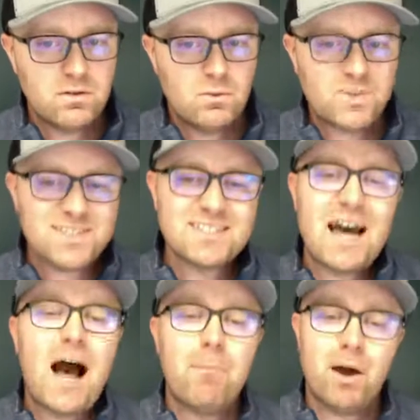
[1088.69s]
What's the
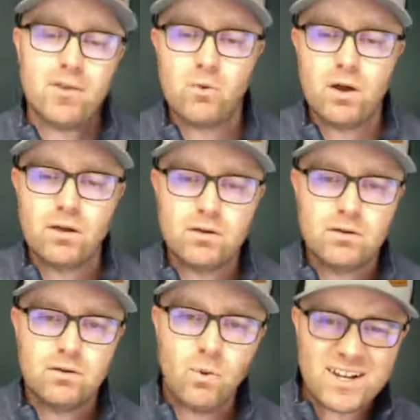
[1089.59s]
top, by the way?
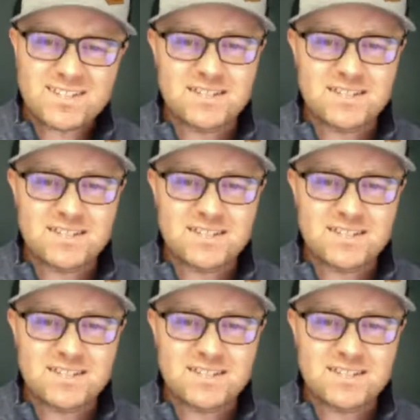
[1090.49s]
What is the